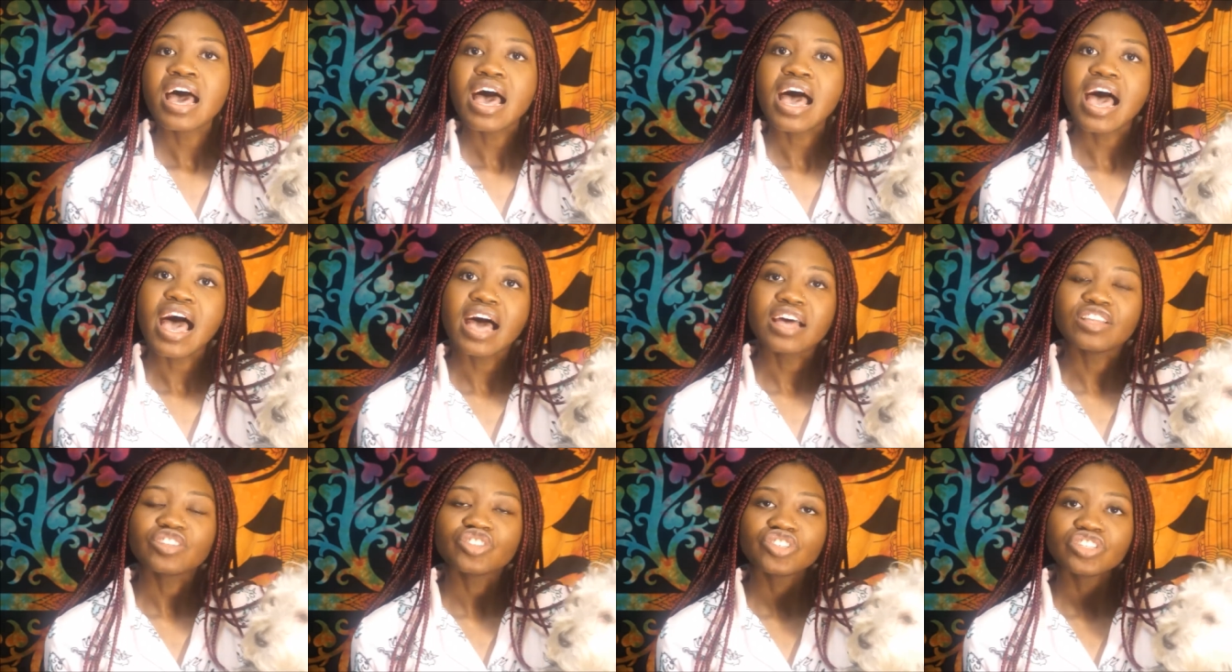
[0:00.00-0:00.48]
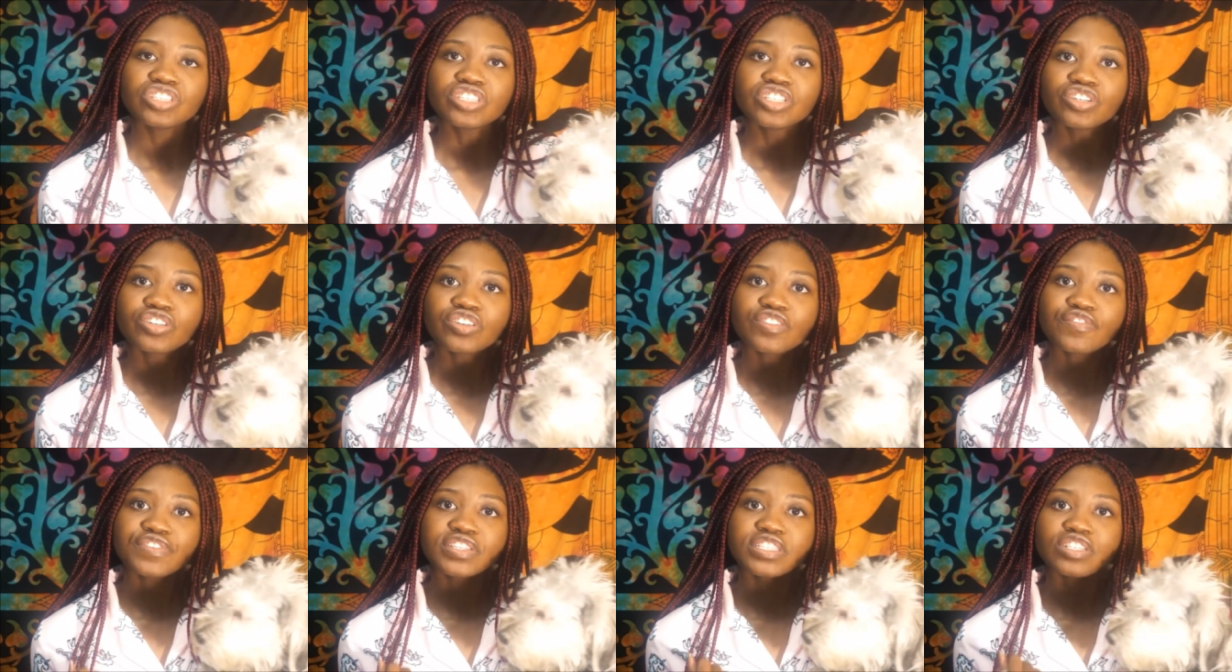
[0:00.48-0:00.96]
and she's
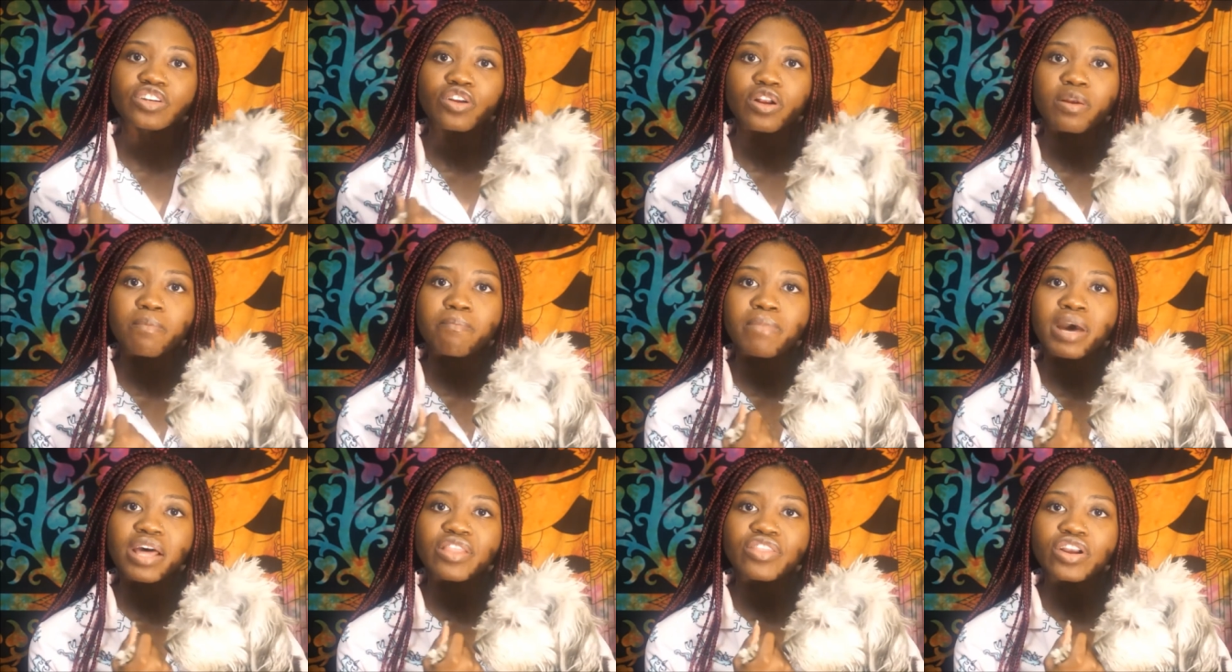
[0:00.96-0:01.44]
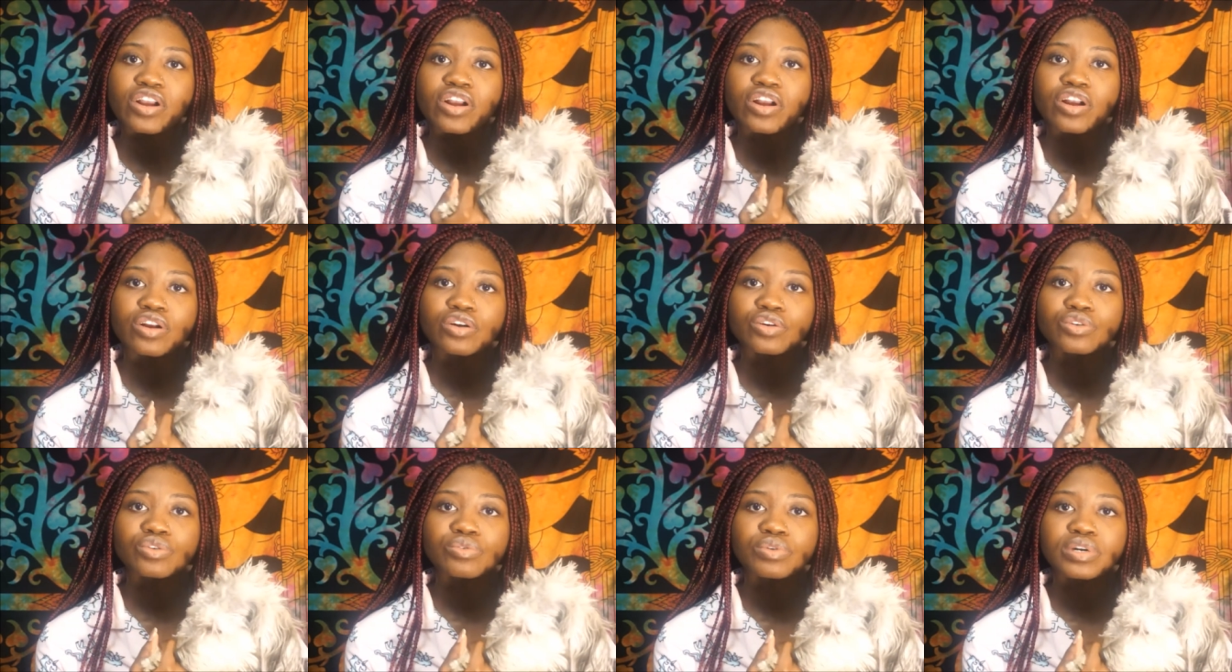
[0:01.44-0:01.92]
here to visit her
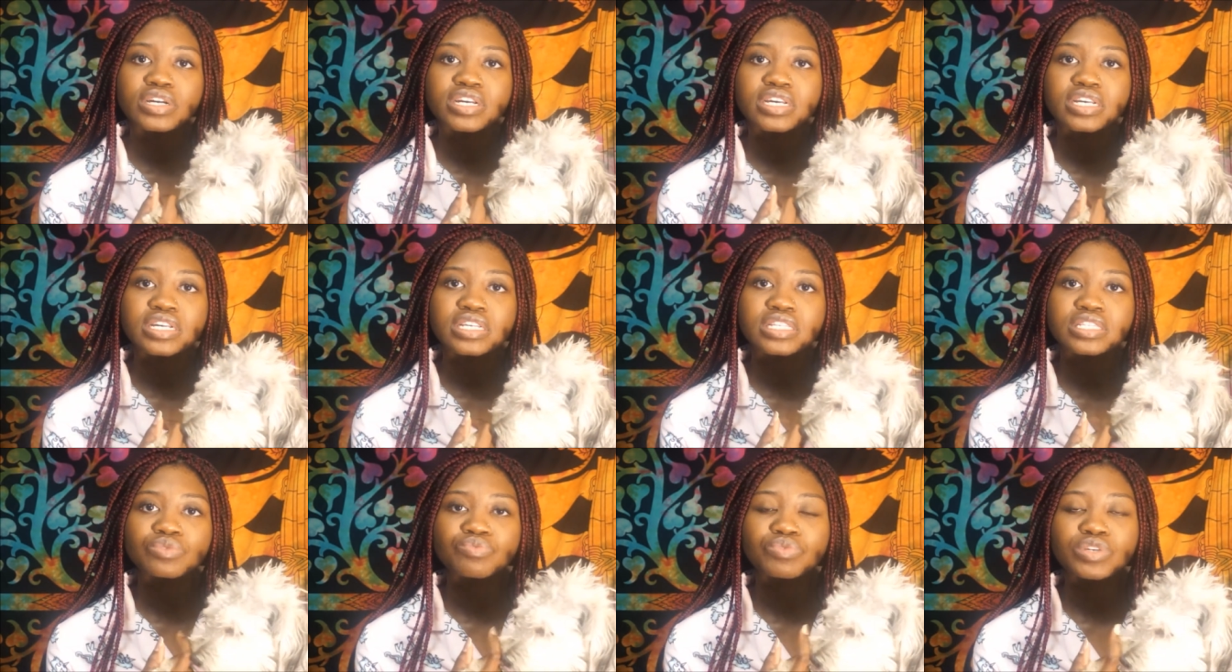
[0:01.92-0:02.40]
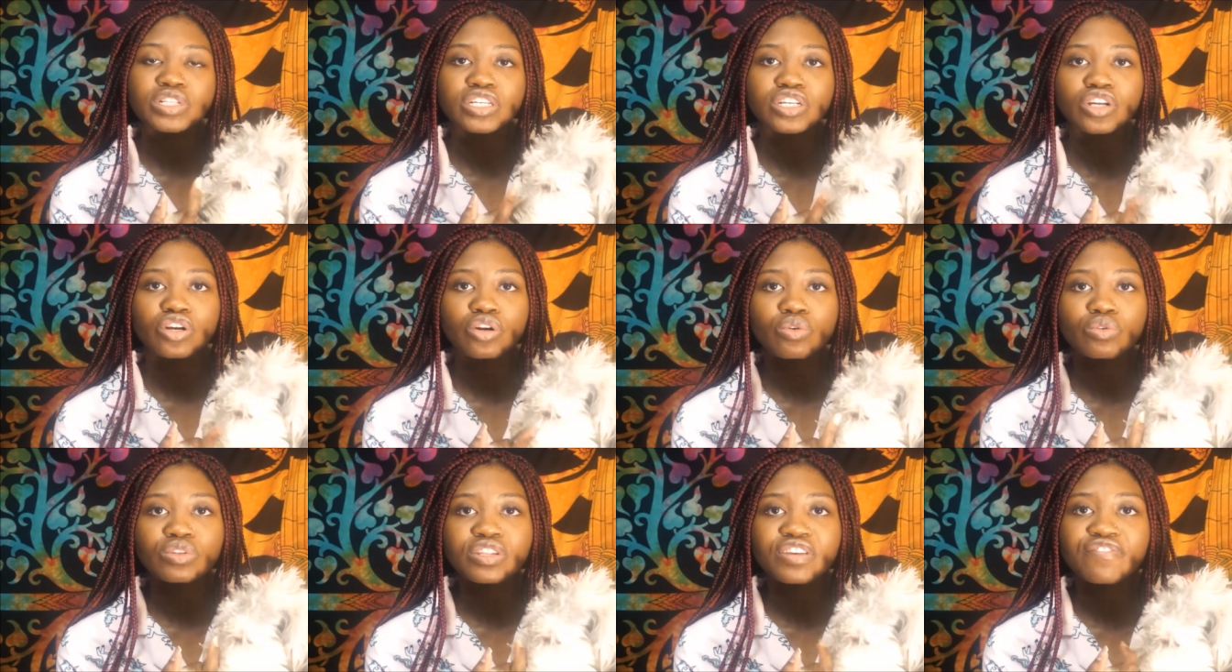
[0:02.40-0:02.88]
mother who is really
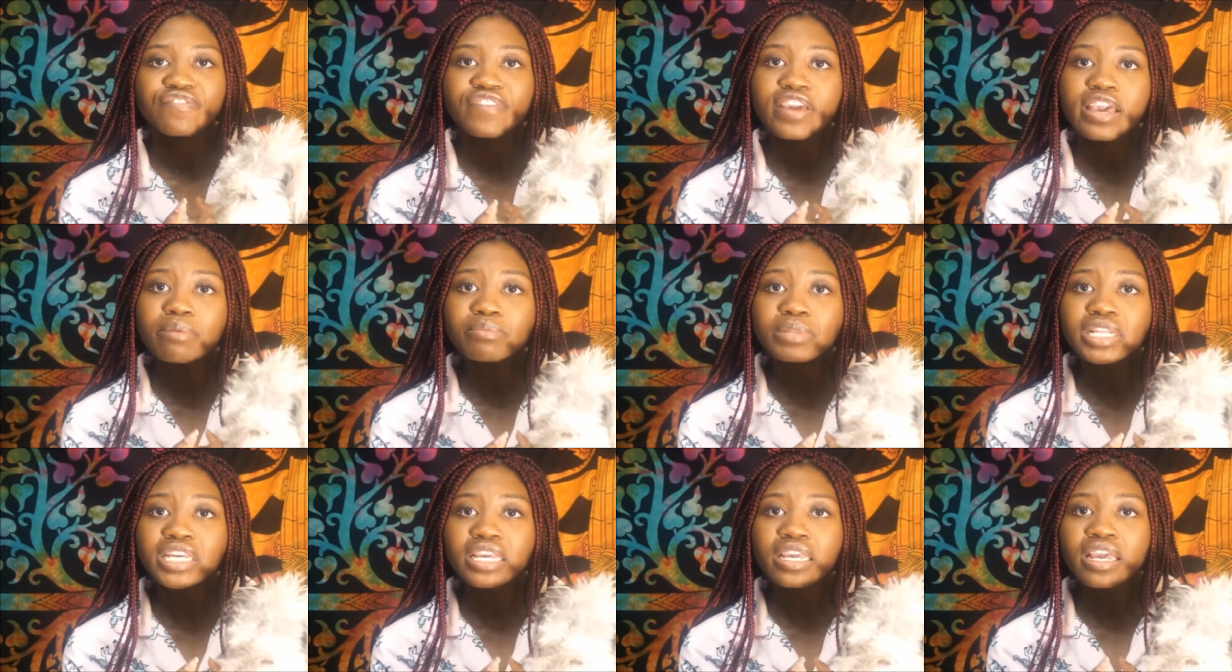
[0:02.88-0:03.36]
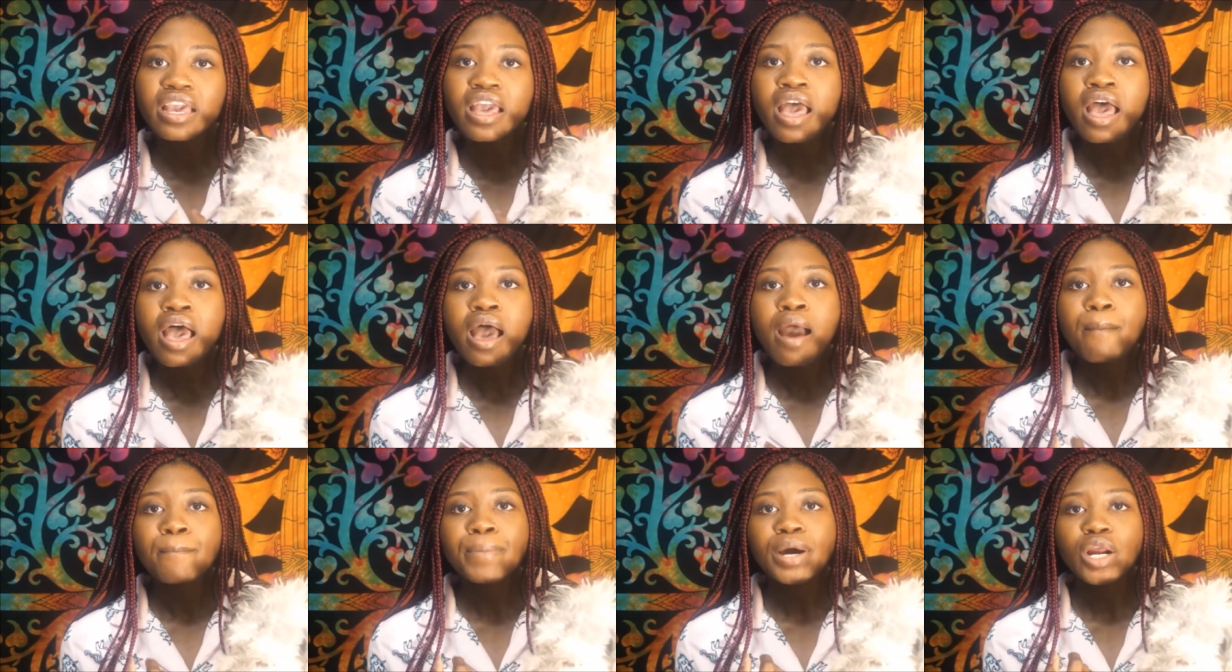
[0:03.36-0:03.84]
her only family
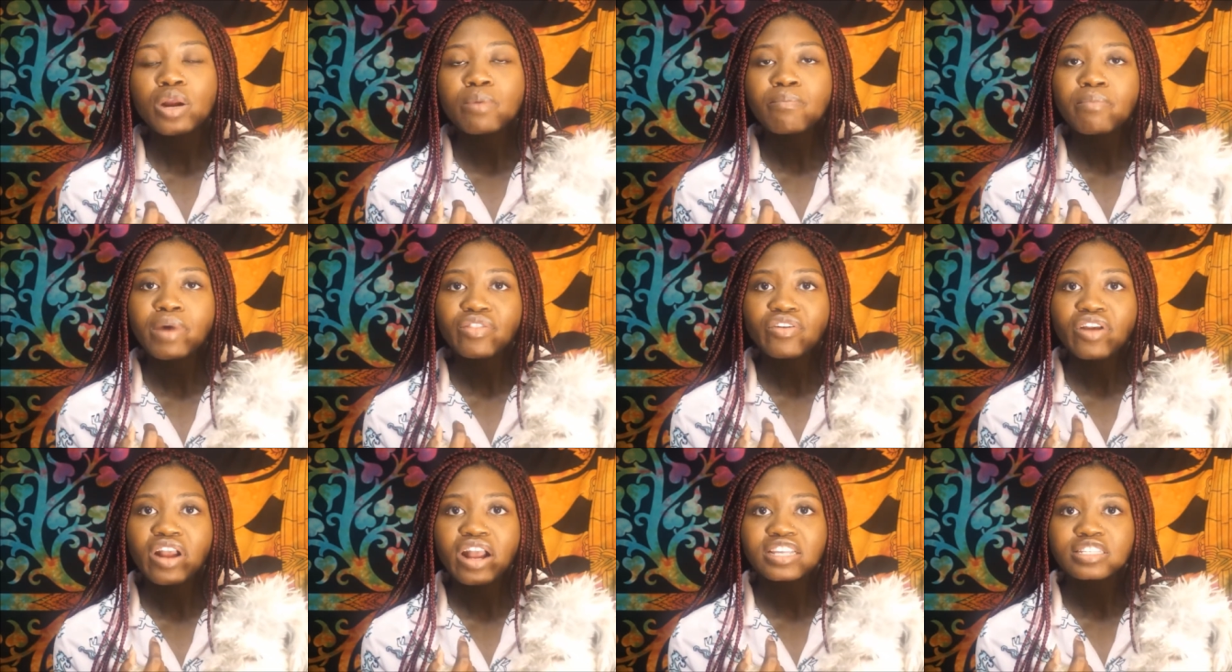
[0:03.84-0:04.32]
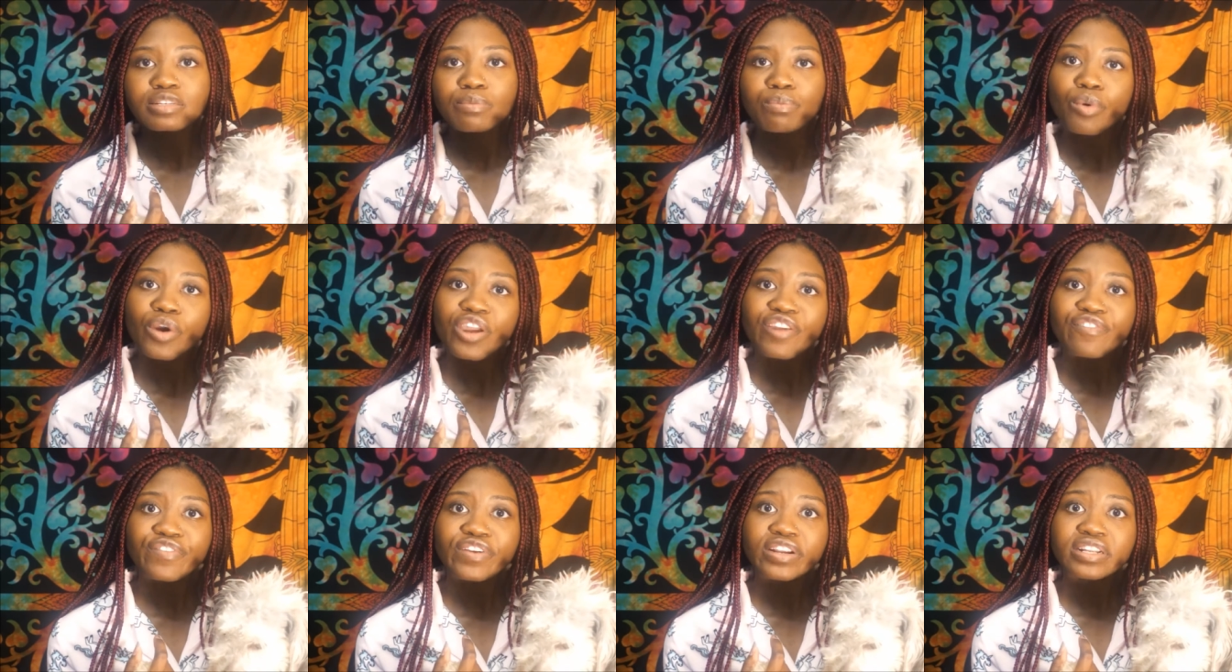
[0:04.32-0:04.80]
but her mother has a
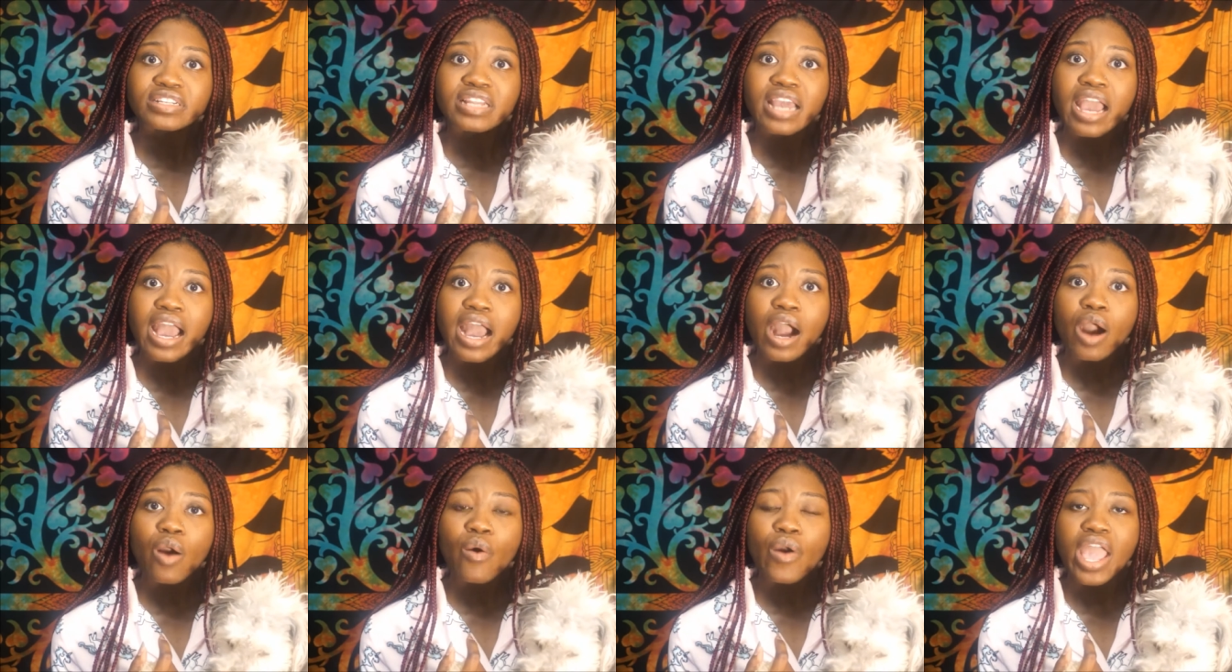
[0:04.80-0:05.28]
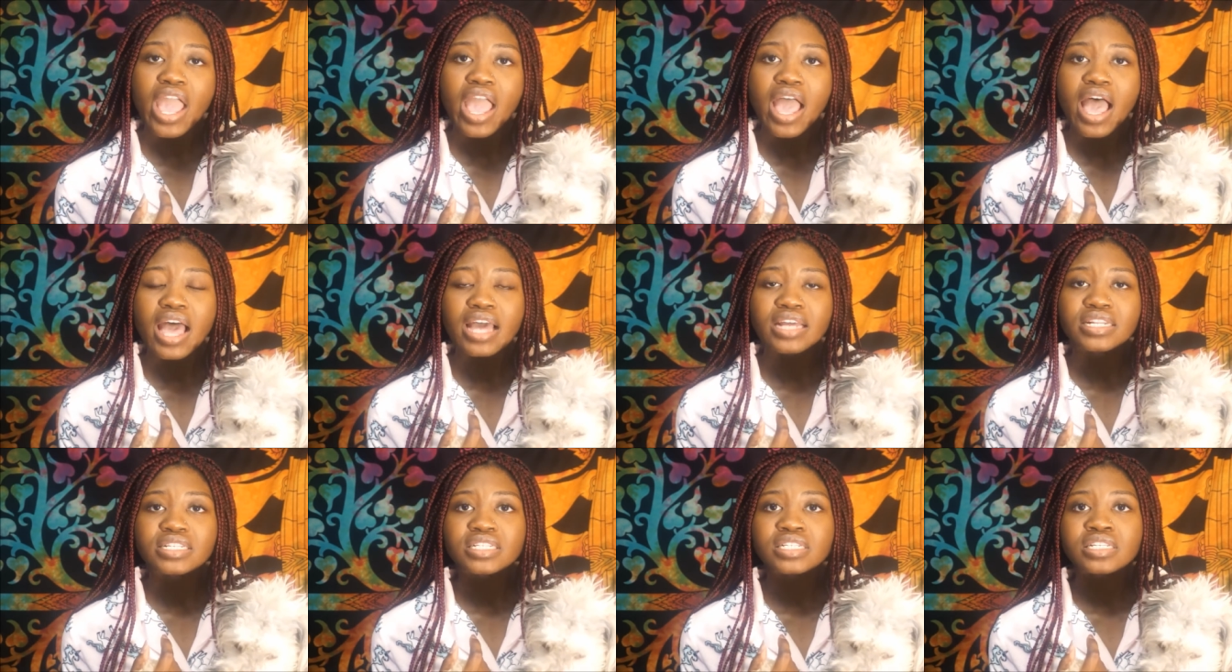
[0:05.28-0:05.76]
boyfriend now
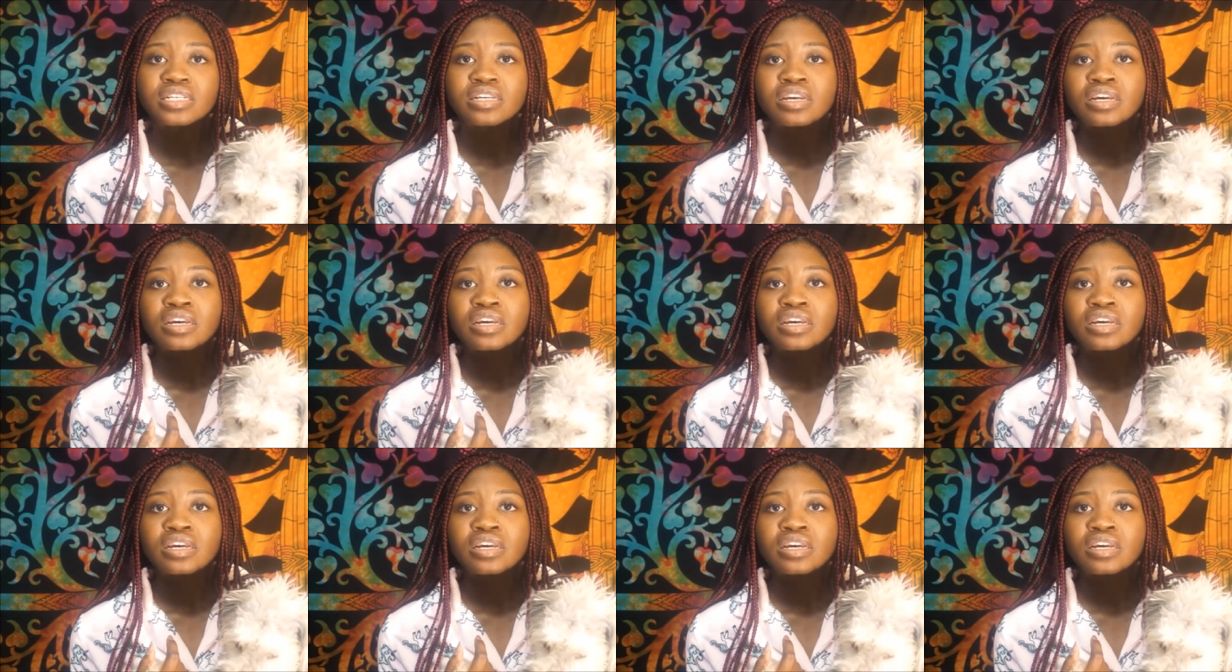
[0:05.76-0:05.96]
and